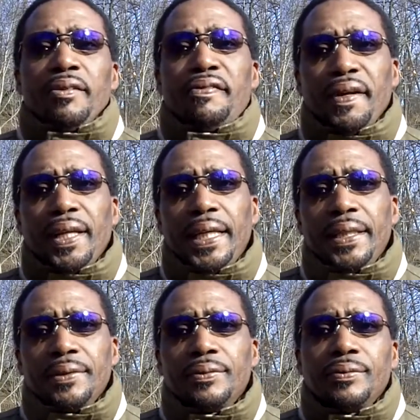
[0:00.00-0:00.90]

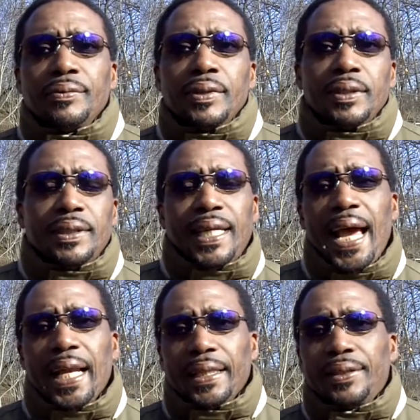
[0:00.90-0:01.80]
Philly,
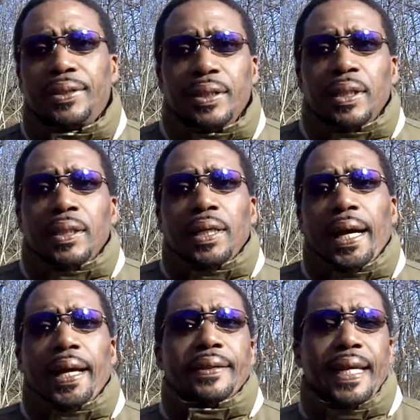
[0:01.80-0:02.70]
Dallas.
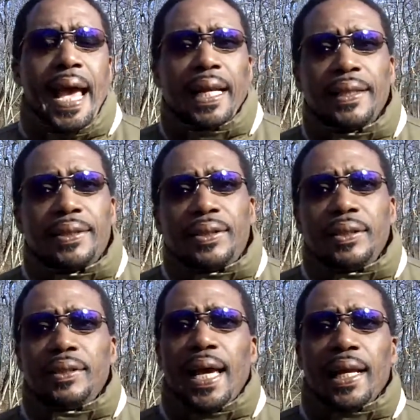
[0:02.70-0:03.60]
I had Dallas.
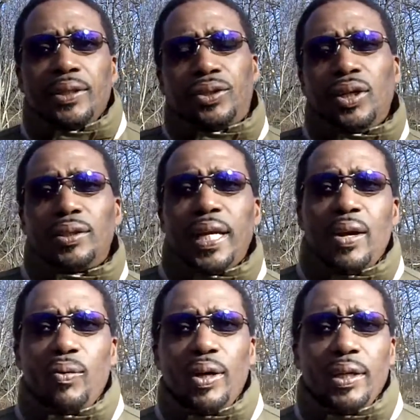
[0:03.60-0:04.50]
Dallas took
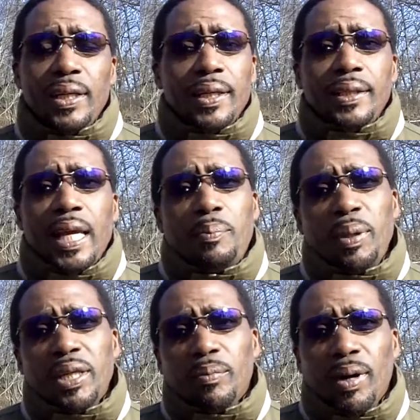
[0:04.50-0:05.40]
that one. They
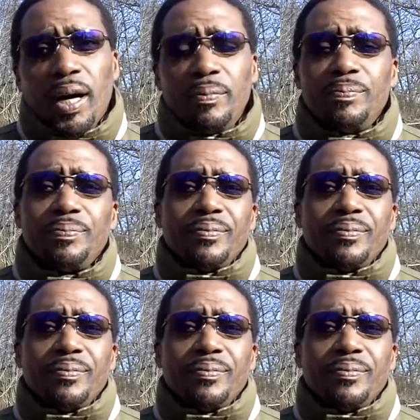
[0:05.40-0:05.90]
beat them up.